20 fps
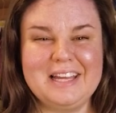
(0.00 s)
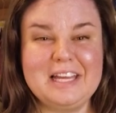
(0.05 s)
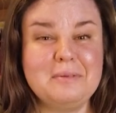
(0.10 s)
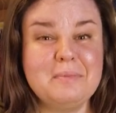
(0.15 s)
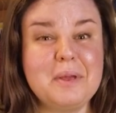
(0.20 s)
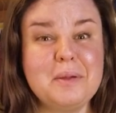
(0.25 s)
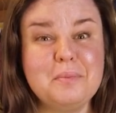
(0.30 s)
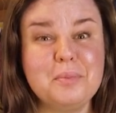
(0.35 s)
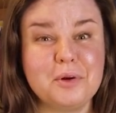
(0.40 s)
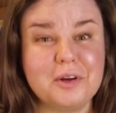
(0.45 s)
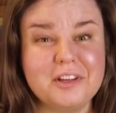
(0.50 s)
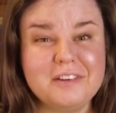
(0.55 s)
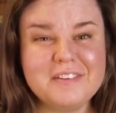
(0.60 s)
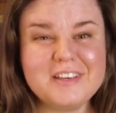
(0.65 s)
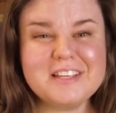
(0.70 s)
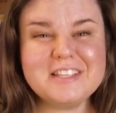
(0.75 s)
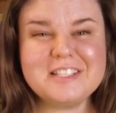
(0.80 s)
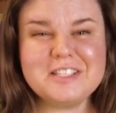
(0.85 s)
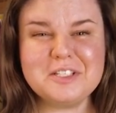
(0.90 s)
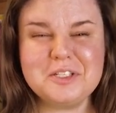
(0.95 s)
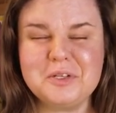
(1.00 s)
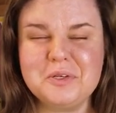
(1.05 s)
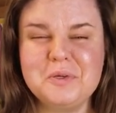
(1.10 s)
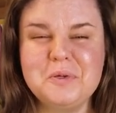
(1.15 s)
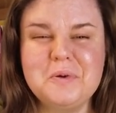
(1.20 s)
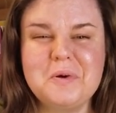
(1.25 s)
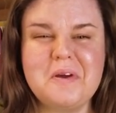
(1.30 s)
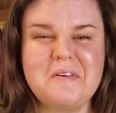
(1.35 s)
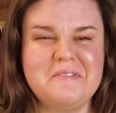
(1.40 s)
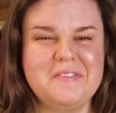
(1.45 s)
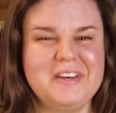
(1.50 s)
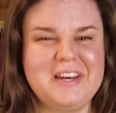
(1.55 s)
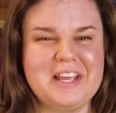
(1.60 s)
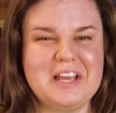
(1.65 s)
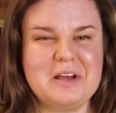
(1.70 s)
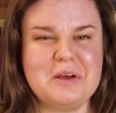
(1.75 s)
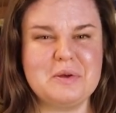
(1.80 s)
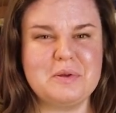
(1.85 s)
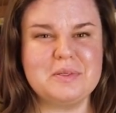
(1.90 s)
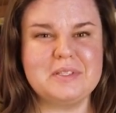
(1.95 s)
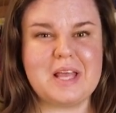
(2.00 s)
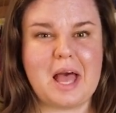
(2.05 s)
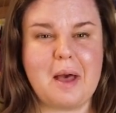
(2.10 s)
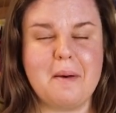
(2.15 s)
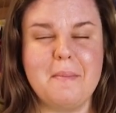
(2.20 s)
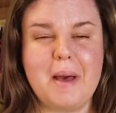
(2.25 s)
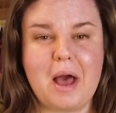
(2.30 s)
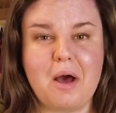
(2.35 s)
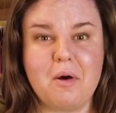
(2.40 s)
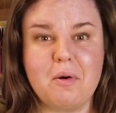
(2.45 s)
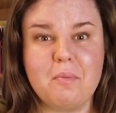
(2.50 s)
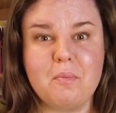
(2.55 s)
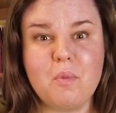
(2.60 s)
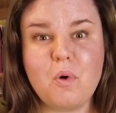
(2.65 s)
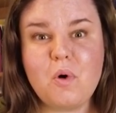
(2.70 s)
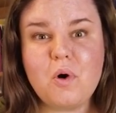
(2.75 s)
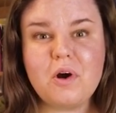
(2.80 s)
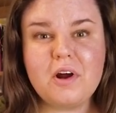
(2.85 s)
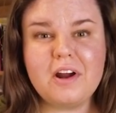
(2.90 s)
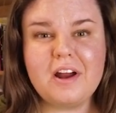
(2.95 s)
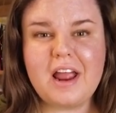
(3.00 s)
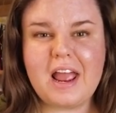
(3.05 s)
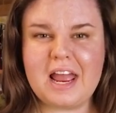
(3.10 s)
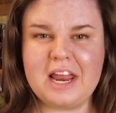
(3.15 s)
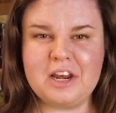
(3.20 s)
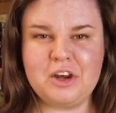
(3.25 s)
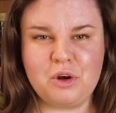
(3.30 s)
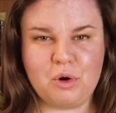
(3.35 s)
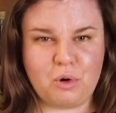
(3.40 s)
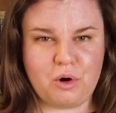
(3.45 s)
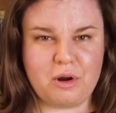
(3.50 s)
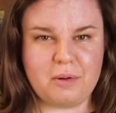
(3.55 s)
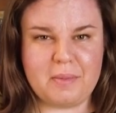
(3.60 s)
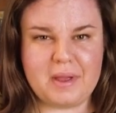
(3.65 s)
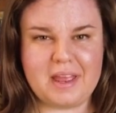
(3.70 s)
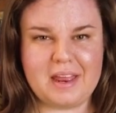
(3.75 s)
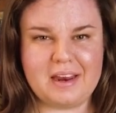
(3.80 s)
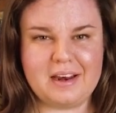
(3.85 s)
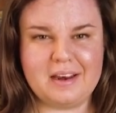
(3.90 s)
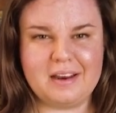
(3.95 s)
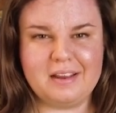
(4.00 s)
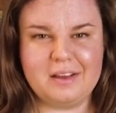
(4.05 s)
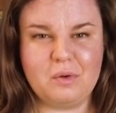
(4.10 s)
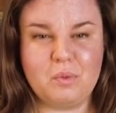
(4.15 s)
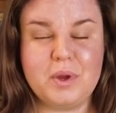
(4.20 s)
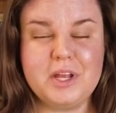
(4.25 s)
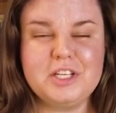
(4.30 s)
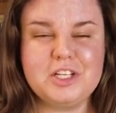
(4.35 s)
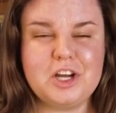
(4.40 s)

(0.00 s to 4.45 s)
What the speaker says: In my previous two videos about Moore and Norman, we